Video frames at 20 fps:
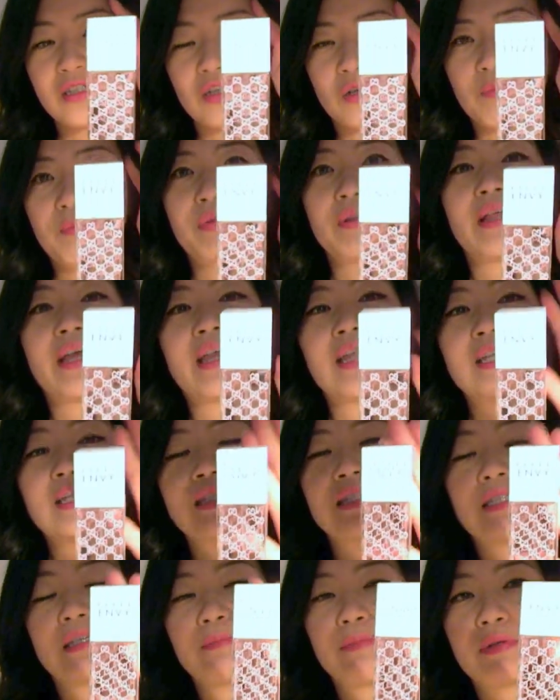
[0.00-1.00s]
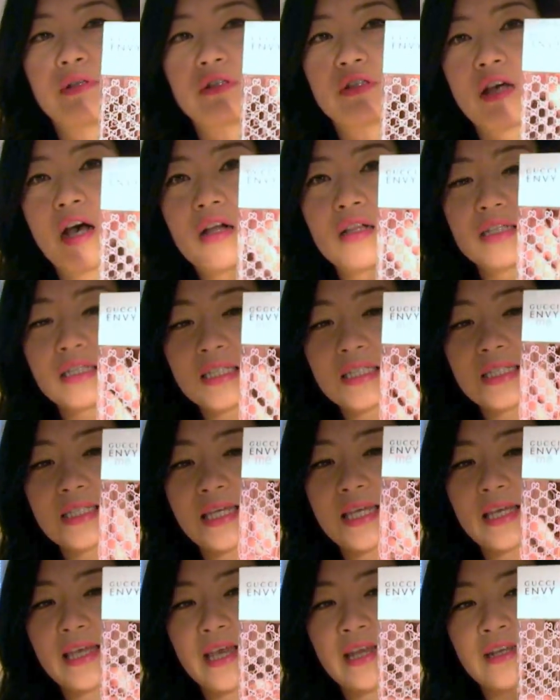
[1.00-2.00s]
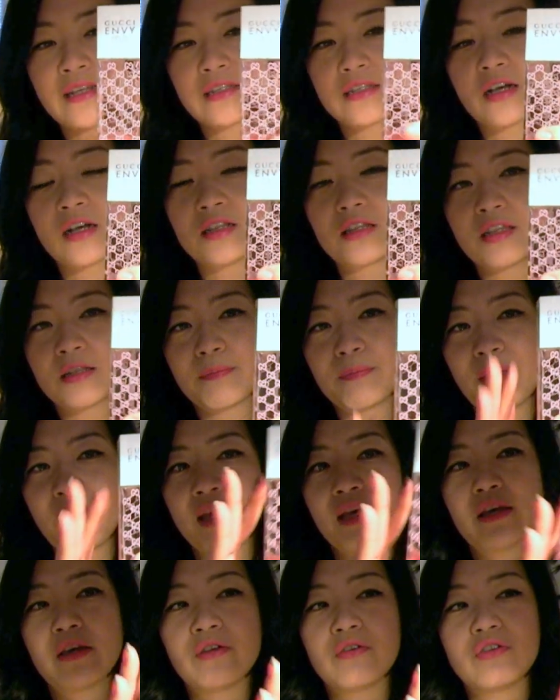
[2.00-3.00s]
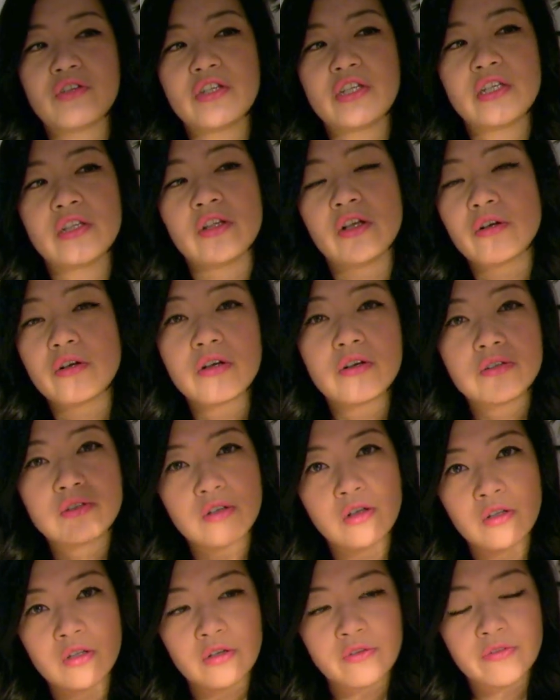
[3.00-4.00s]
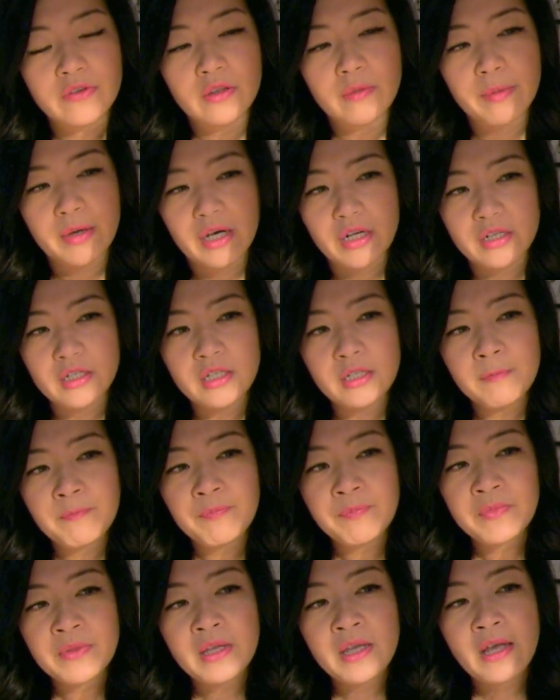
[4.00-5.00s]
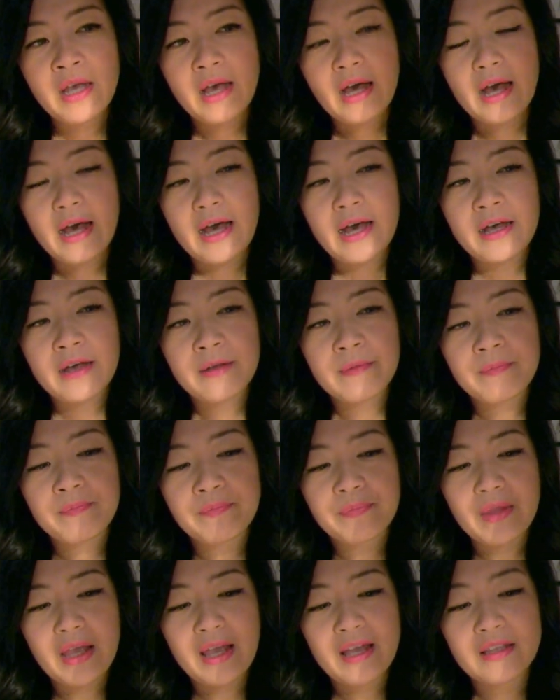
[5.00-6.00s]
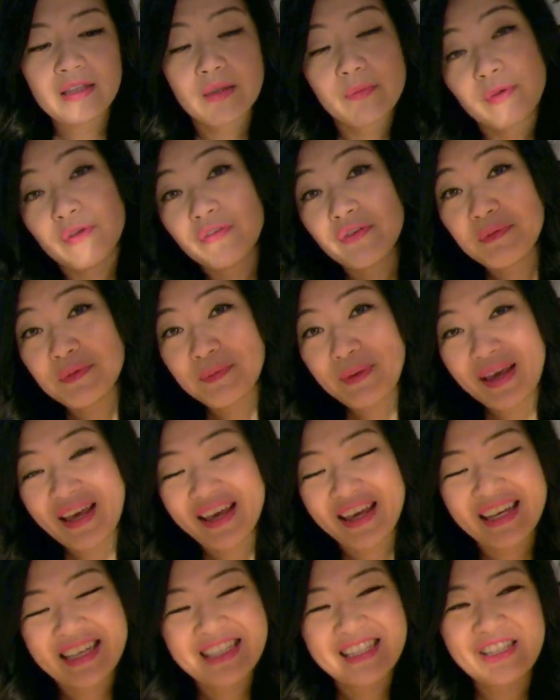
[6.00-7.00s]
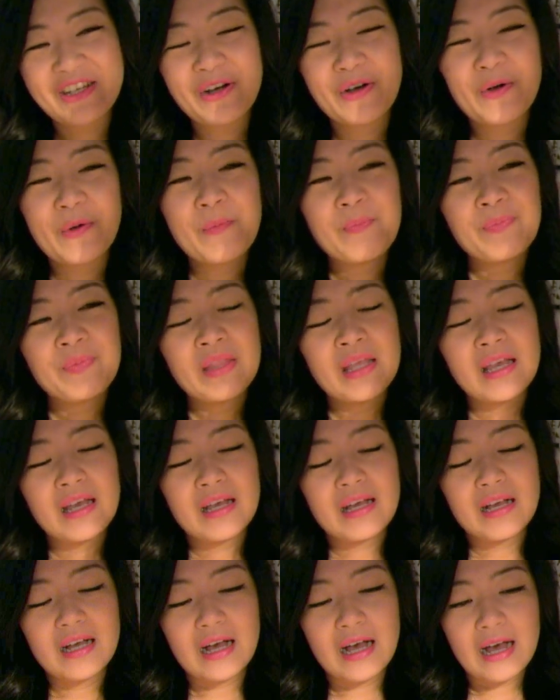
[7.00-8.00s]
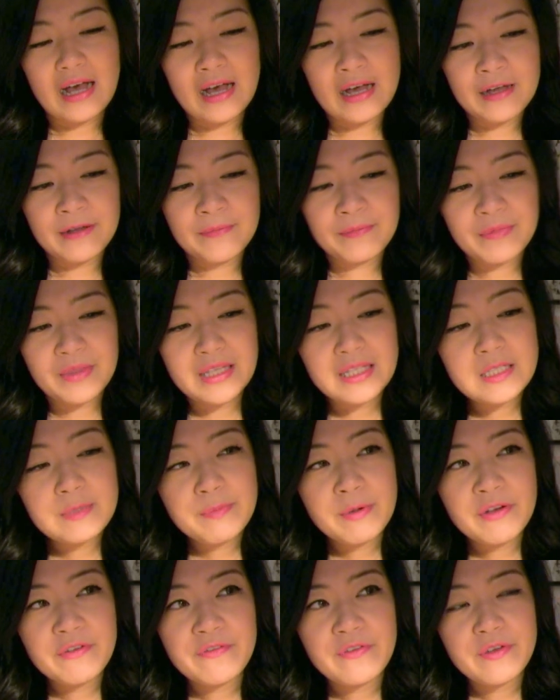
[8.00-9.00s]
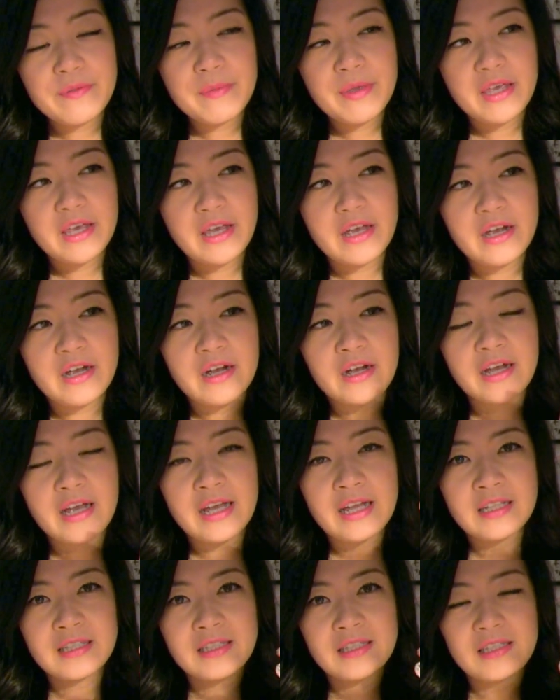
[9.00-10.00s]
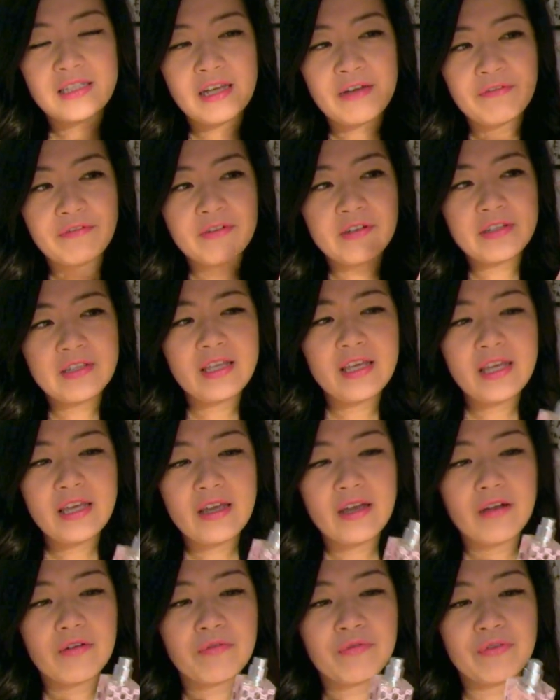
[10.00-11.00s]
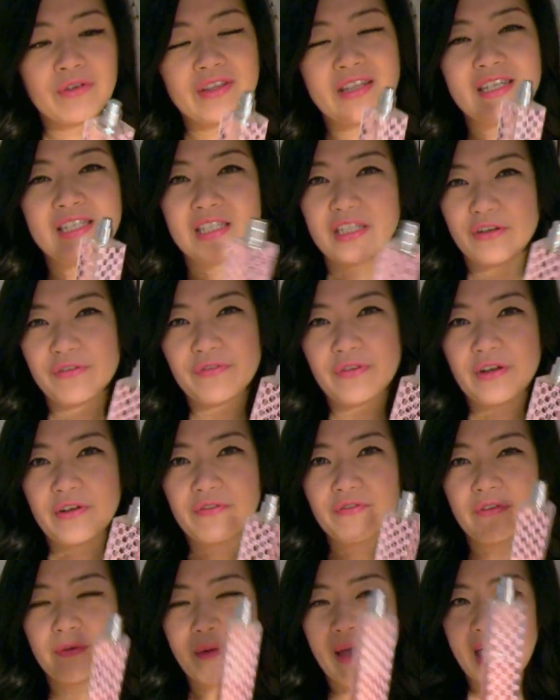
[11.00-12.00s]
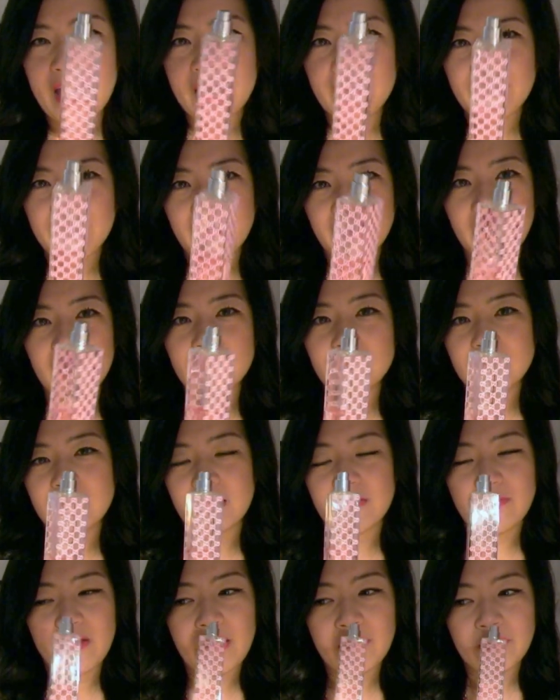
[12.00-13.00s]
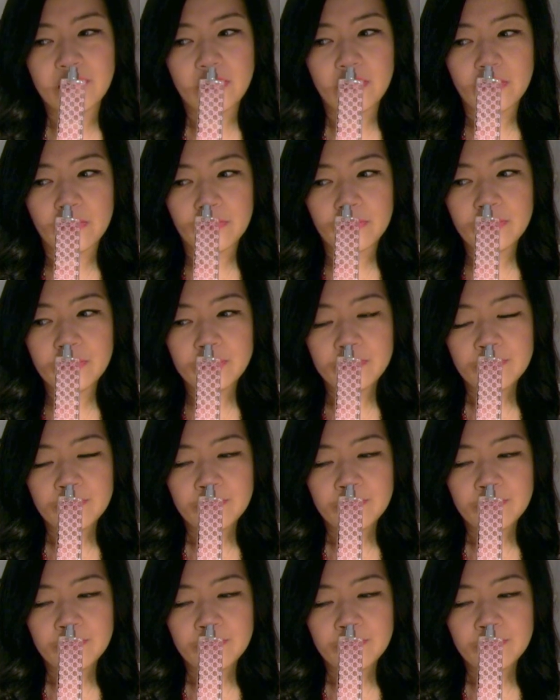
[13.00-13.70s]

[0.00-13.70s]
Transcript: so plain and simple, tall and sleek, and it's got the pink Gucci logos all over the bottle. And the perfume pink. So this perfume here is definitely really different from anything else that I've ever owned.